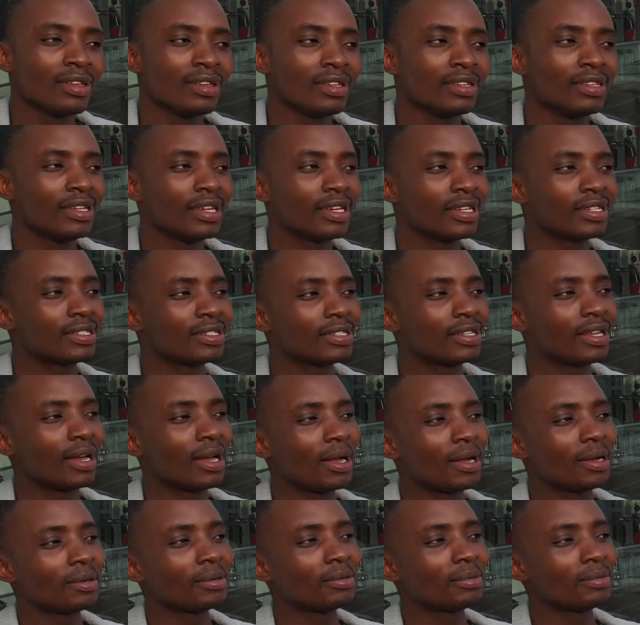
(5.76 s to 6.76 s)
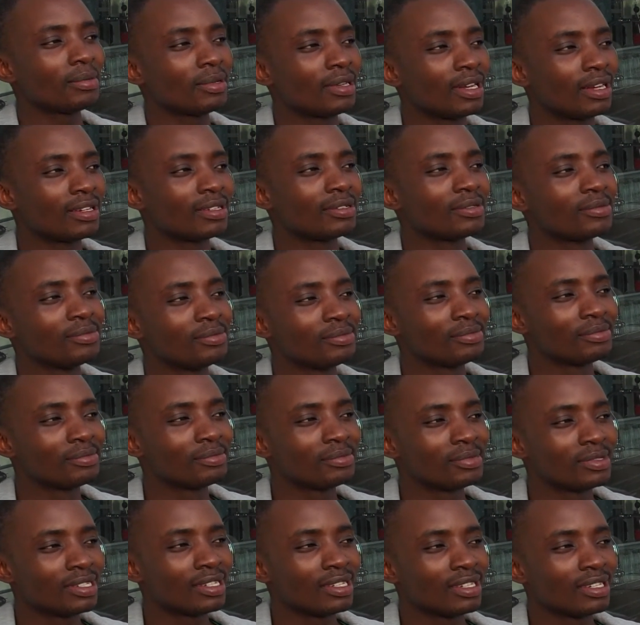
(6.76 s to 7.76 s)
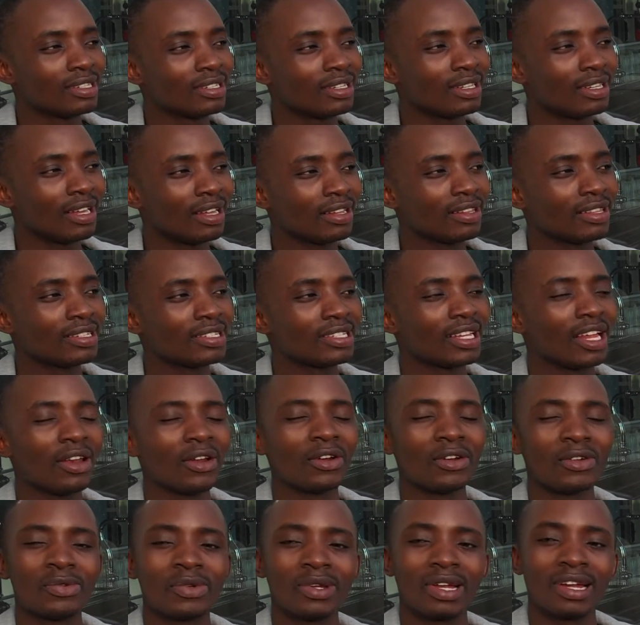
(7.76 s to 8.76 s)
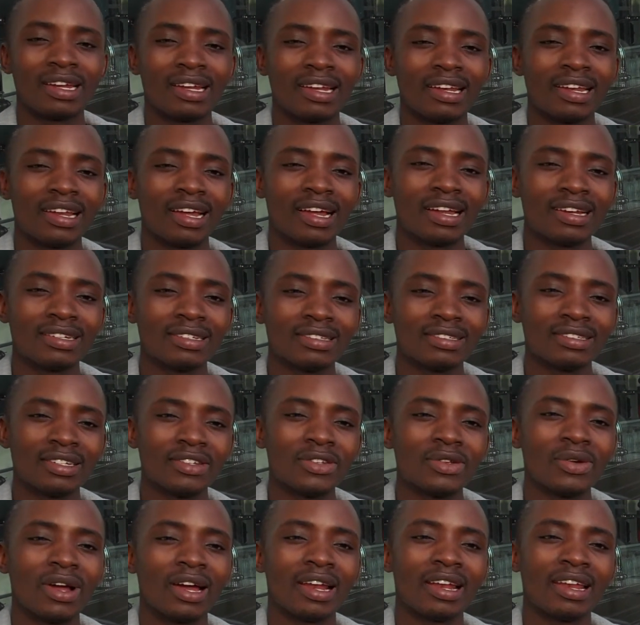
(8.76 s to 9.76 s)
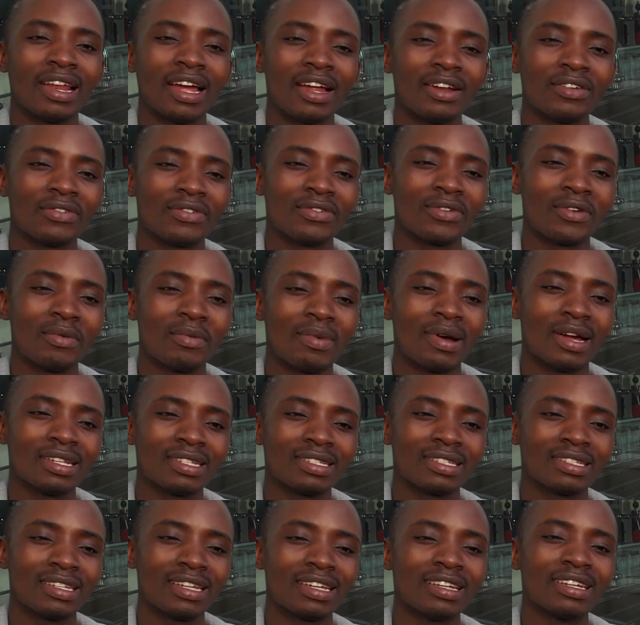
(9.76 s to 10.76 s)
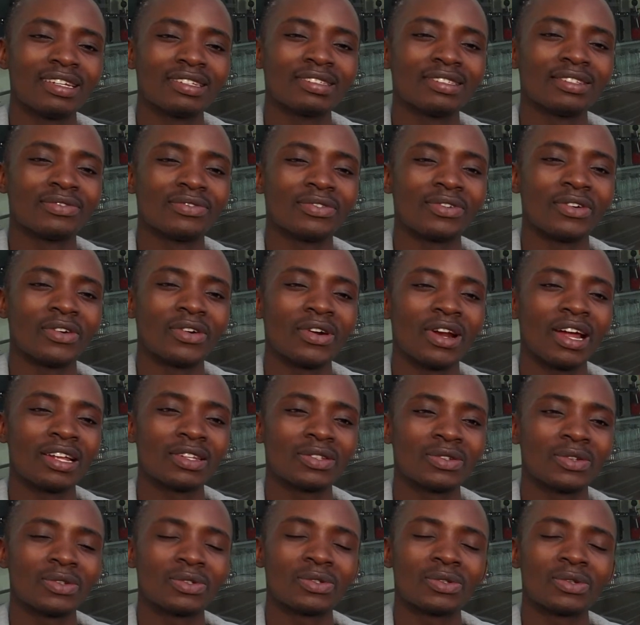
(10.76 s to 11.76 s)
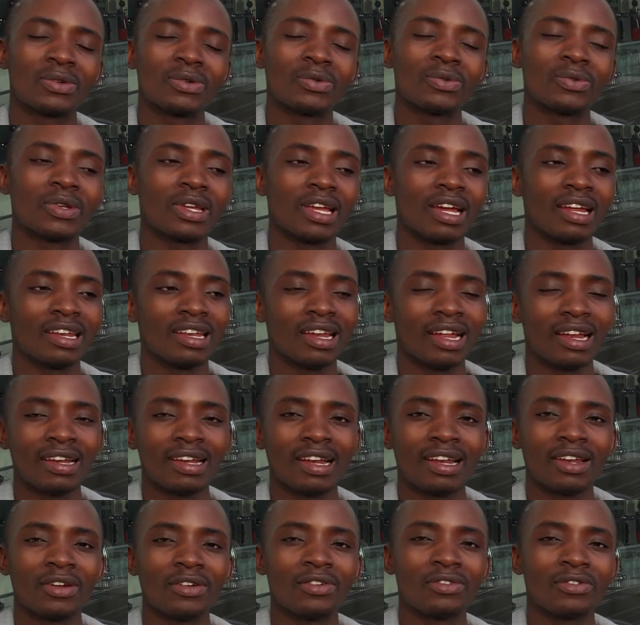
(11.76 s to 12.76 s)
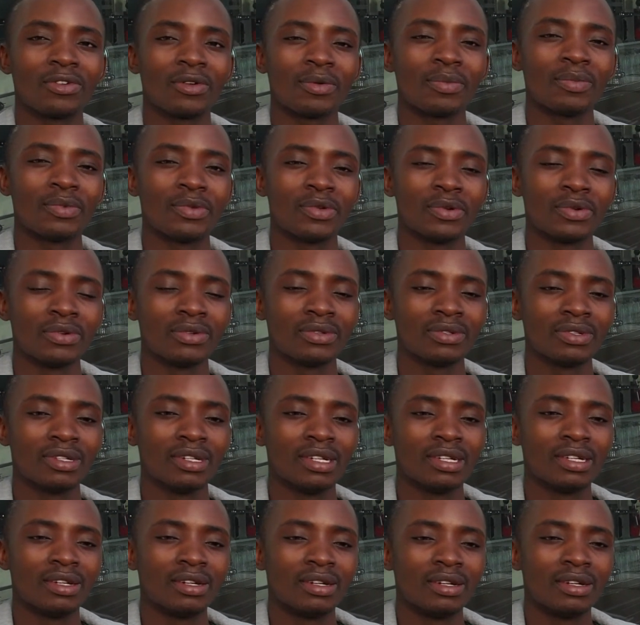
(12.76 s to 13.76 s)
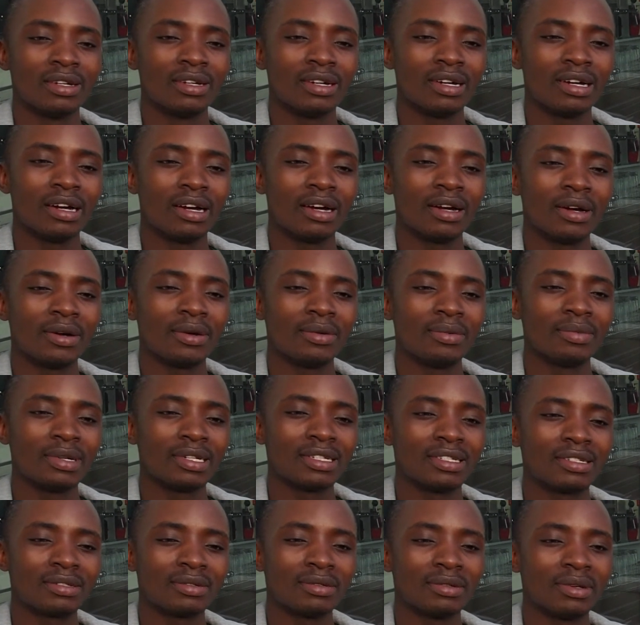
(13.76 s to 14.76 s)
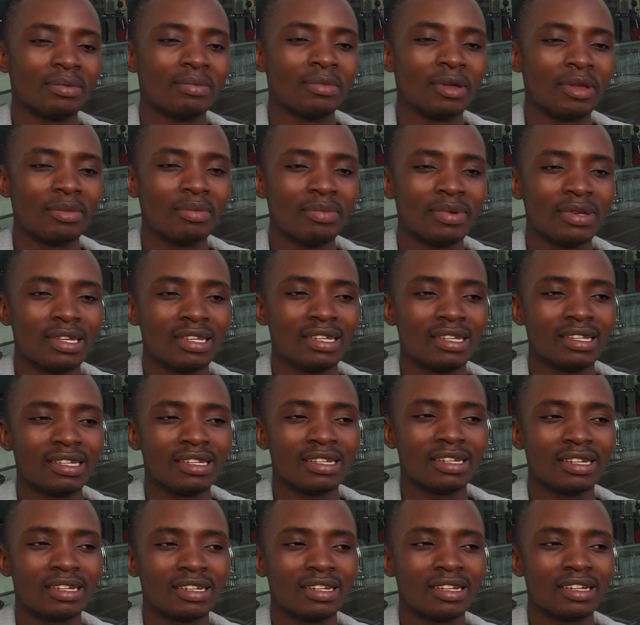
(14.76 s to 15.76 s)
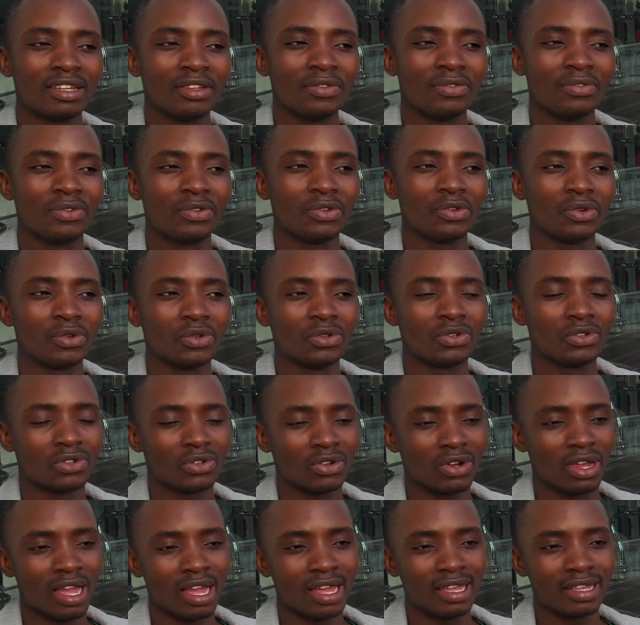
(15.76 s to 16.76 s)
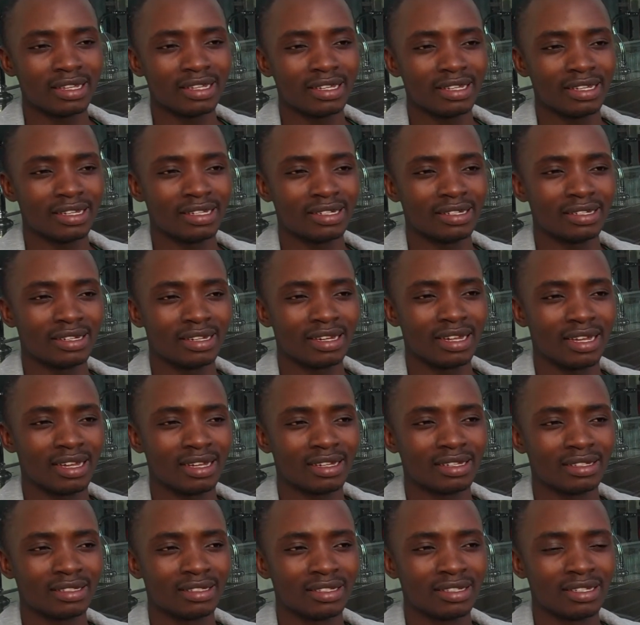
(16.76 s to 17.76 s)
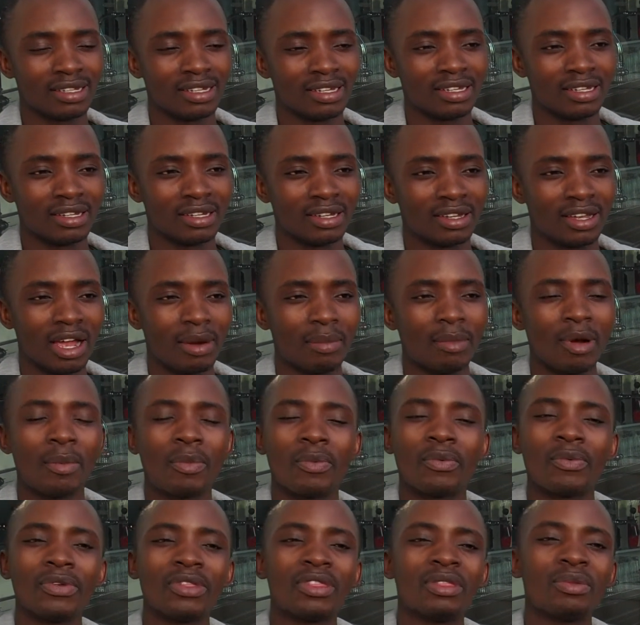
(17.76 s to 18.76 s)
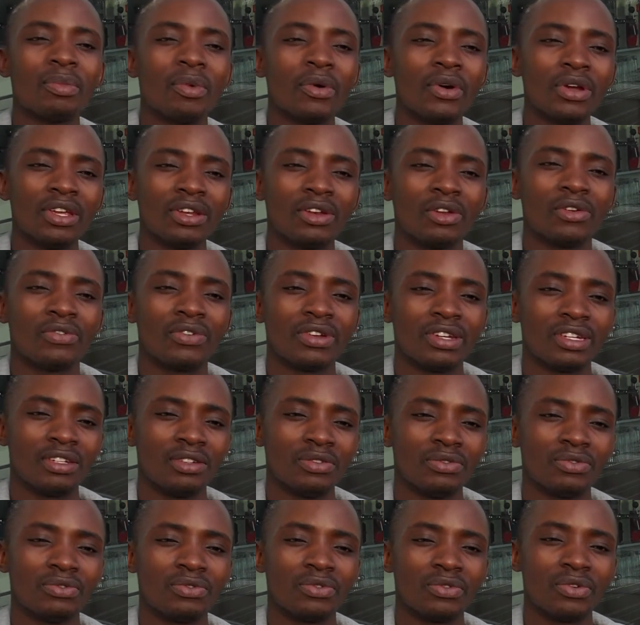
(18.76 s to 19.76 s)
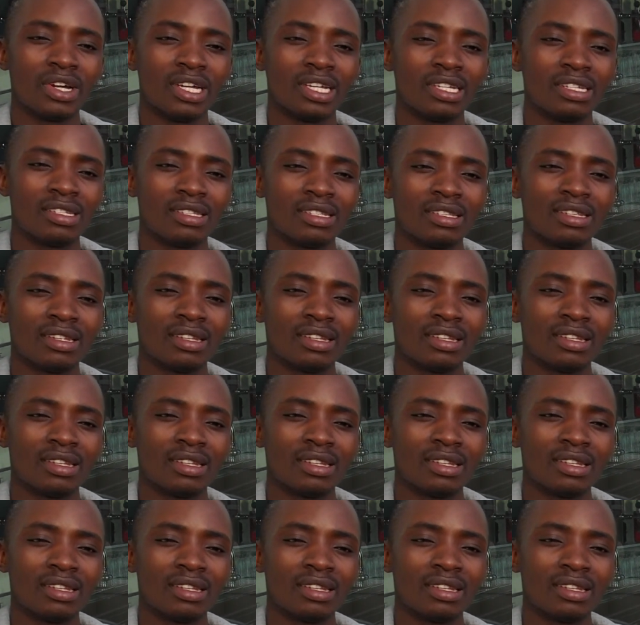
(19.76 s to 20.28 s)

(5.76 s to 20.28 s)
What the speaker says: Yes, there's a lot we can learn. You can learn from us, and for us also, we can learn a lot from you. But maybe if you try and come up with more innovative ways